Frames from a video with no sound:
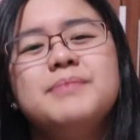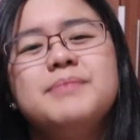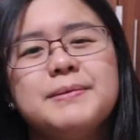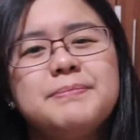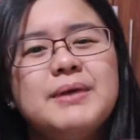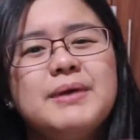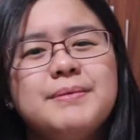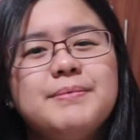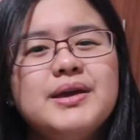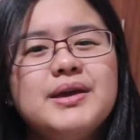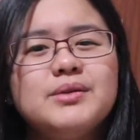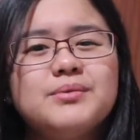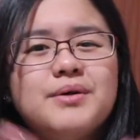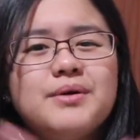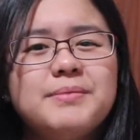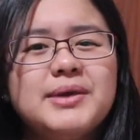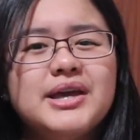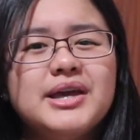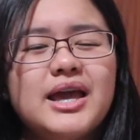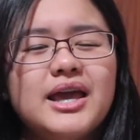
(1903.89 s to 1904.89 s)
But maybe it
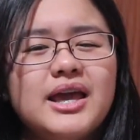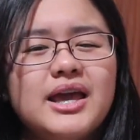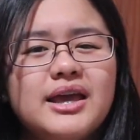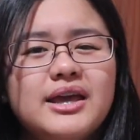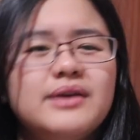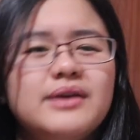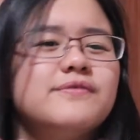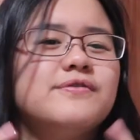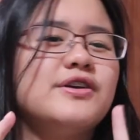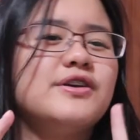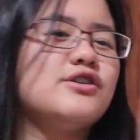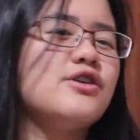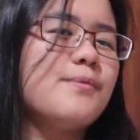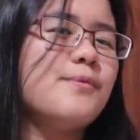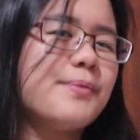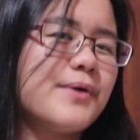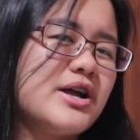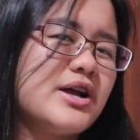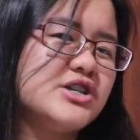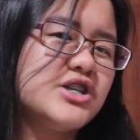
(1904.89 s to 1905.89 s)
will be a video
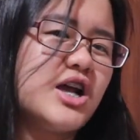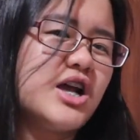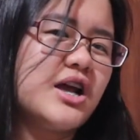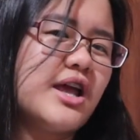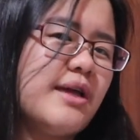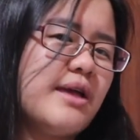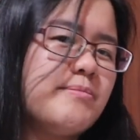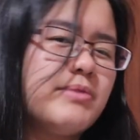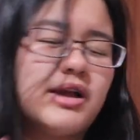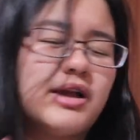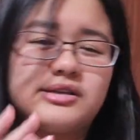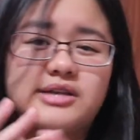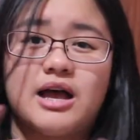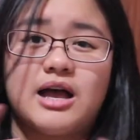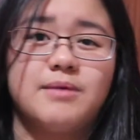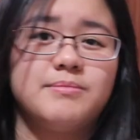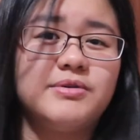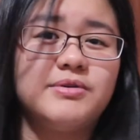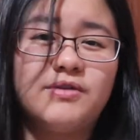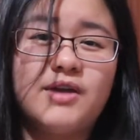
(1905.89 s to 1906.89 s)
project again because
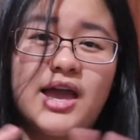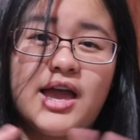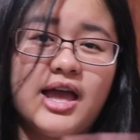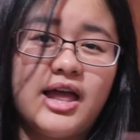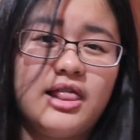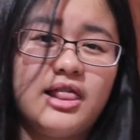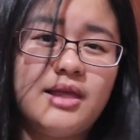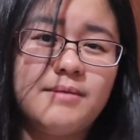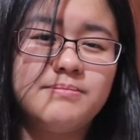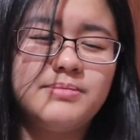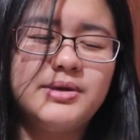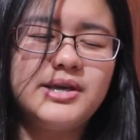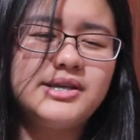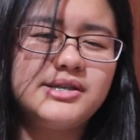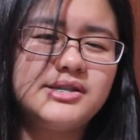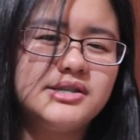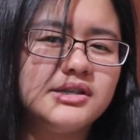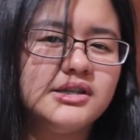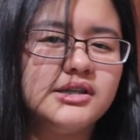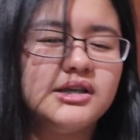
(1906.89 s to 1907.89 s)
I'll be hella
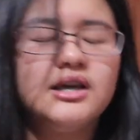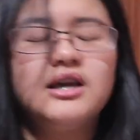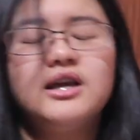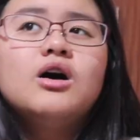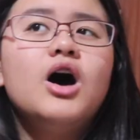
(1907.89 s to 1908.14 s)
busy.